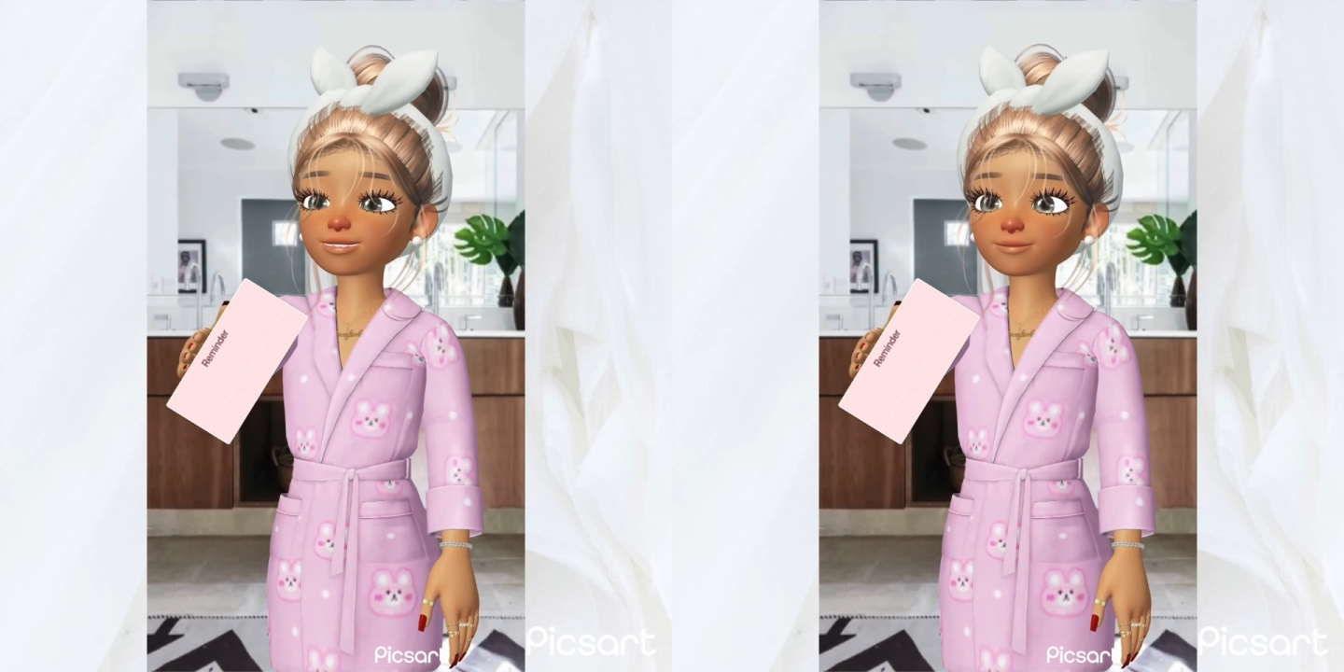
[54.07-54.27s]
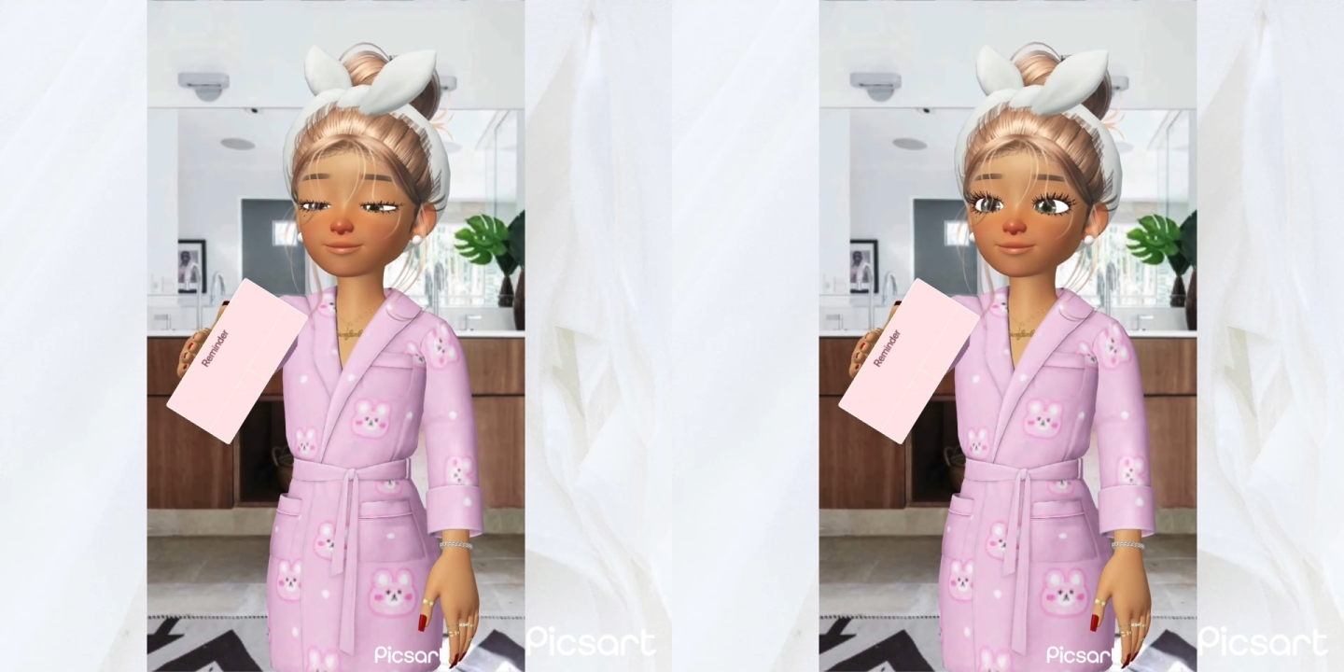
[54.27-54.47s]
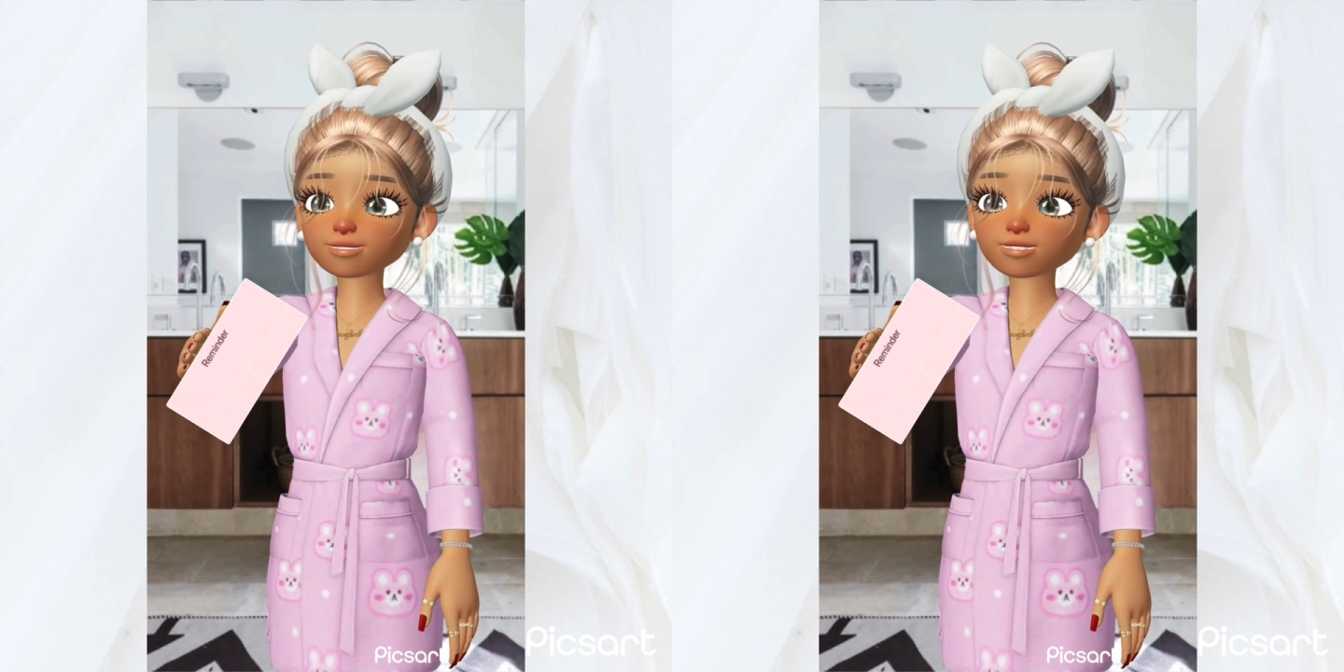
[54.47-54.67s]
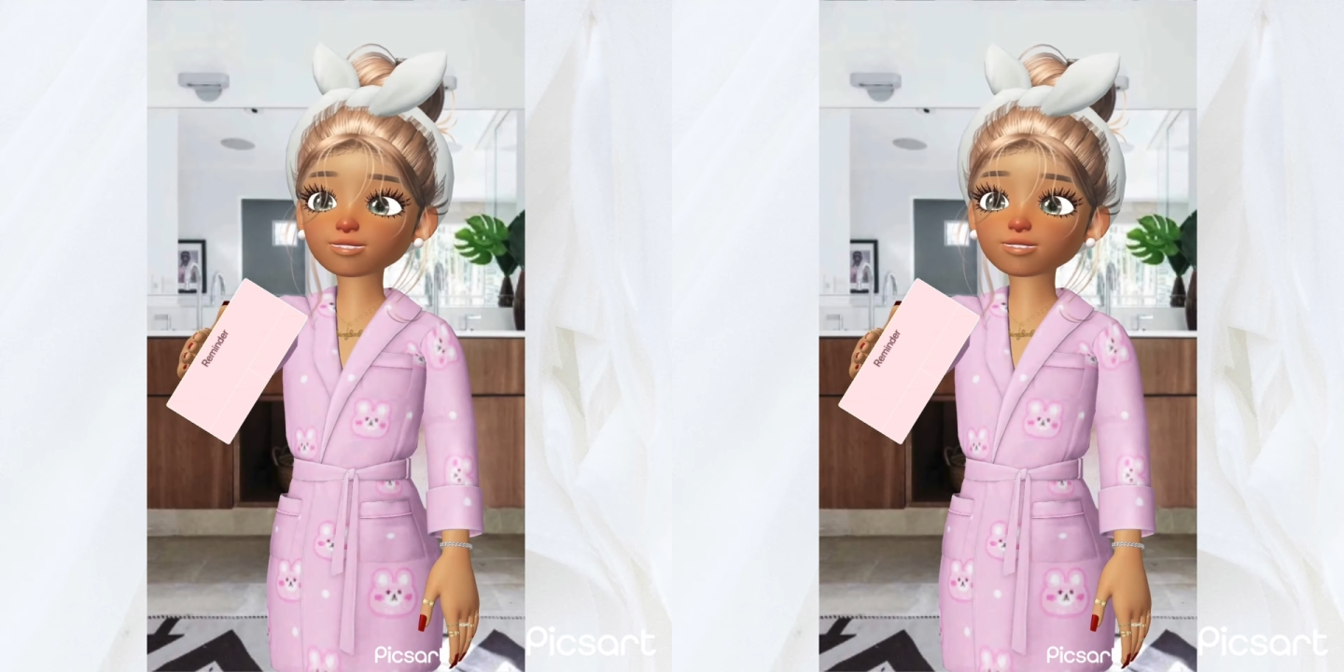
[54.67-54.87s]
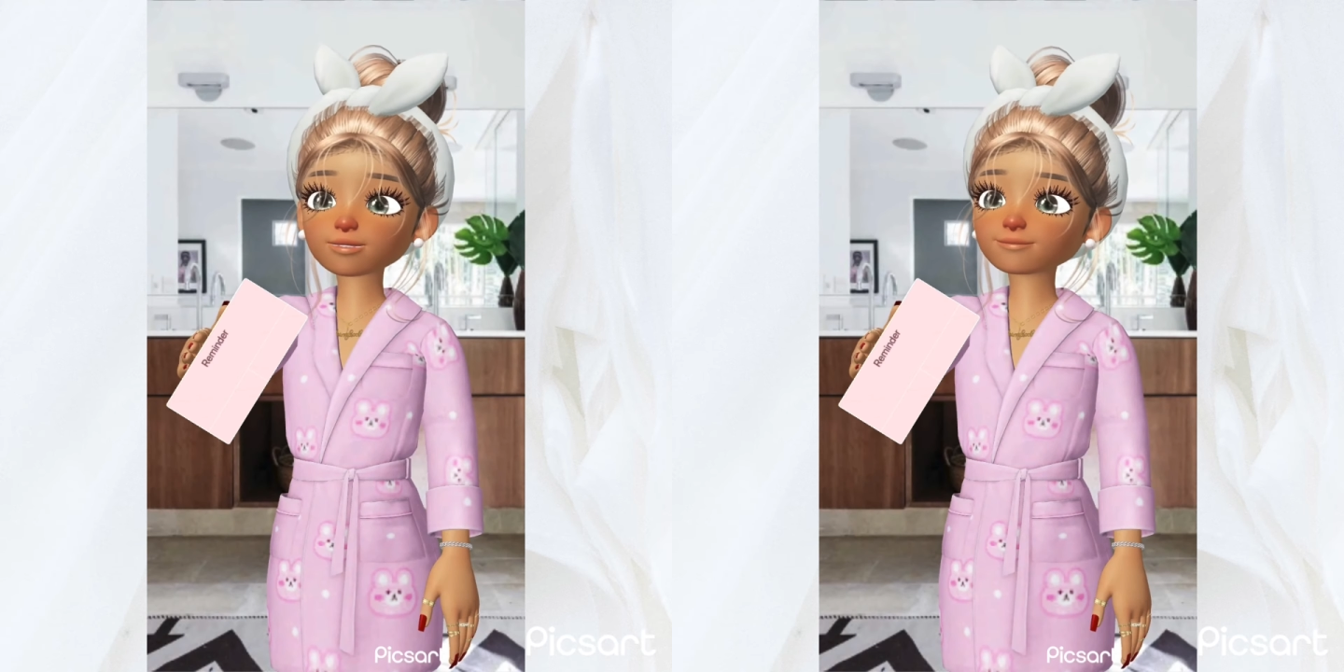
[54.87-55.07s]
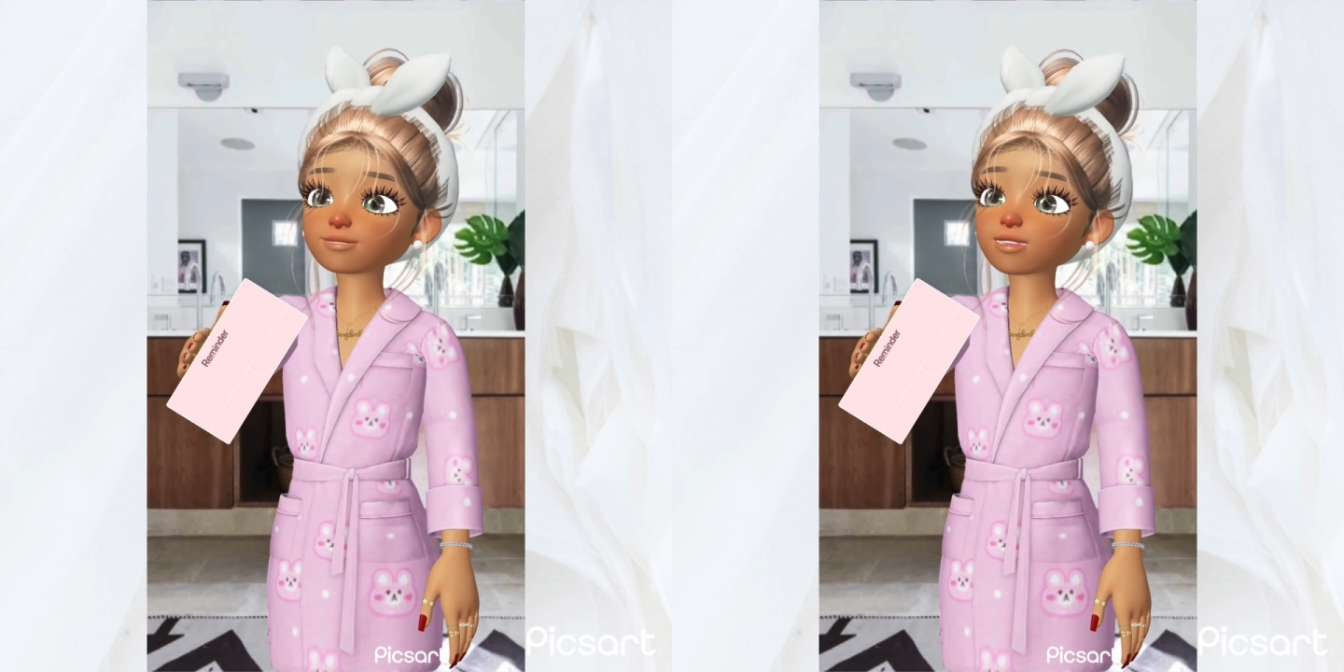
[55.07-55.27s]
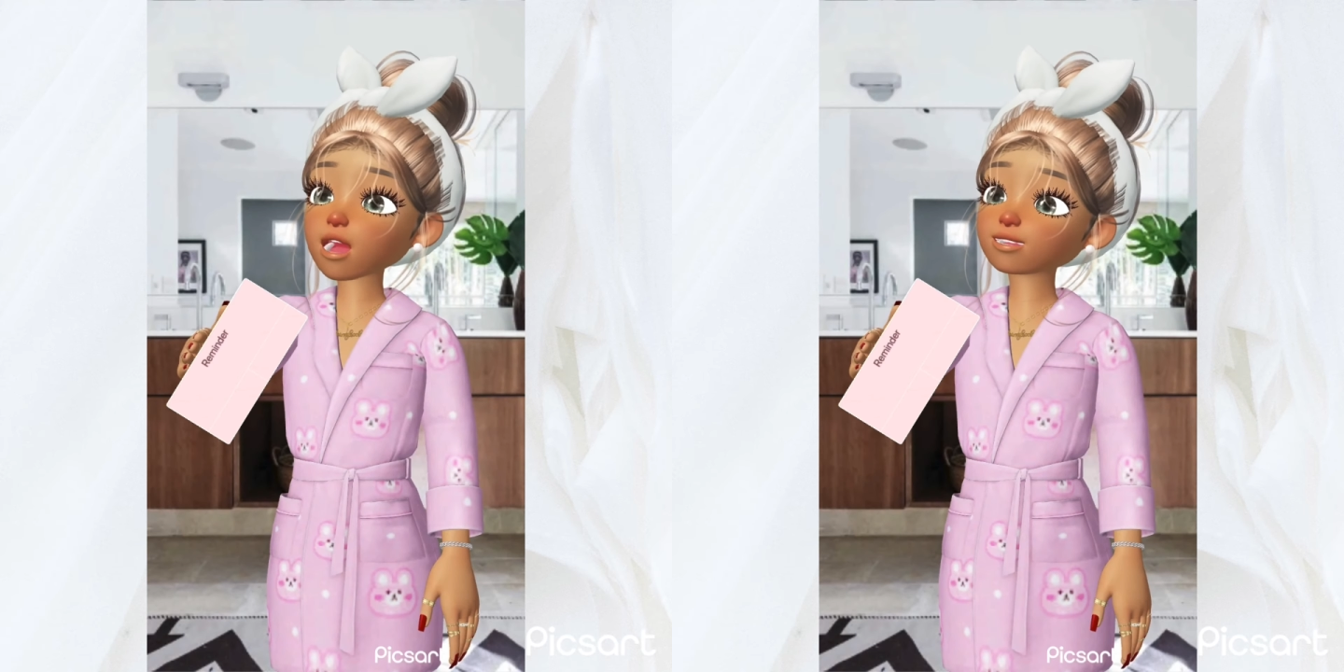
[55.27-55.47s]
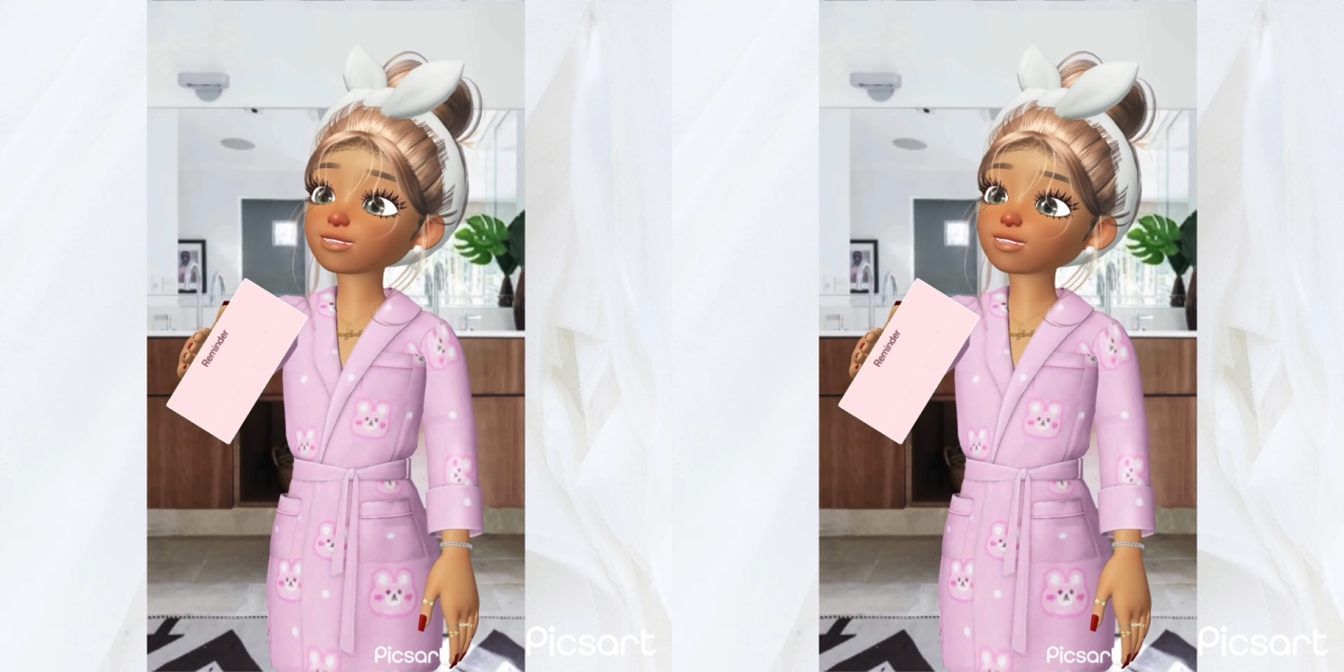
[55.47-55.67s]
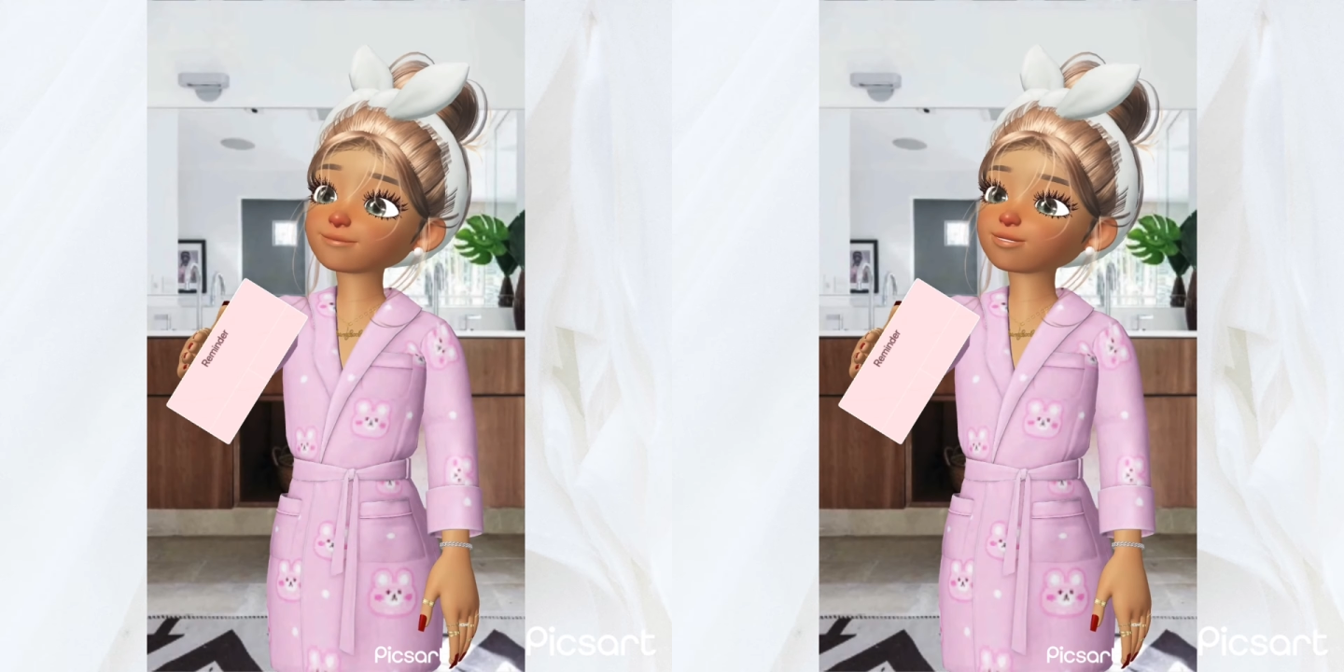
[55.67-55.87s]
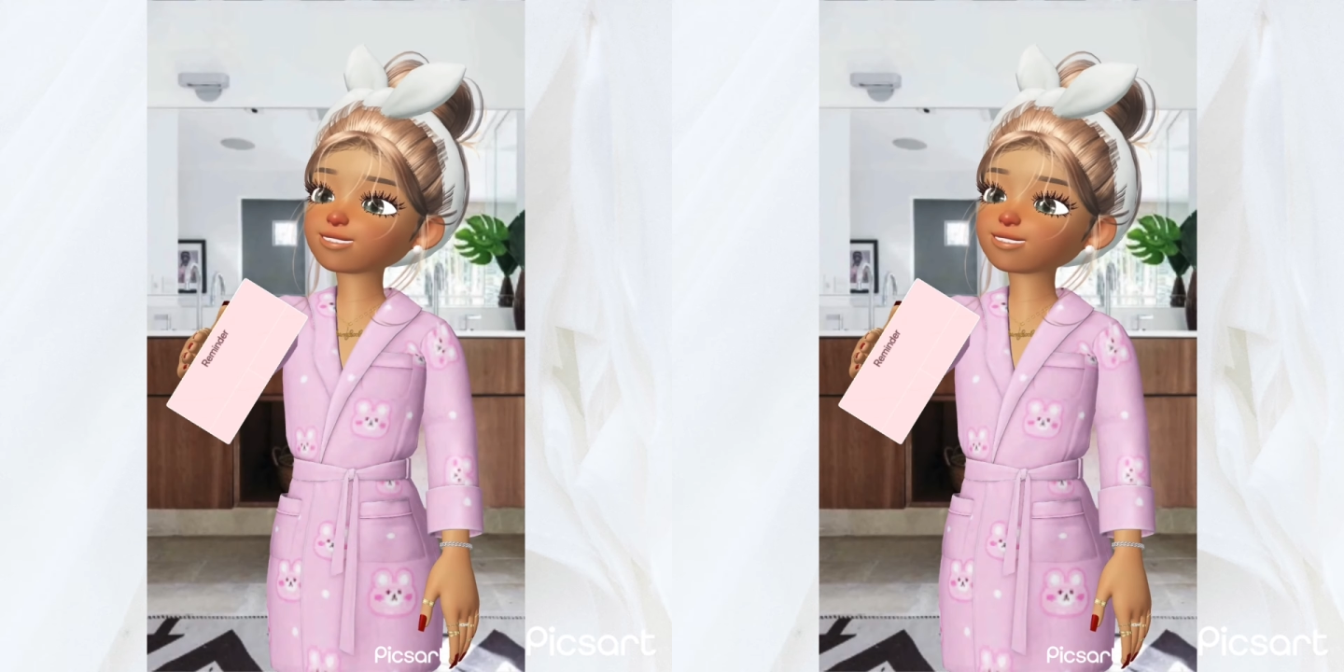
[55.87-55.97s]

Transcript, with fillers: The blush,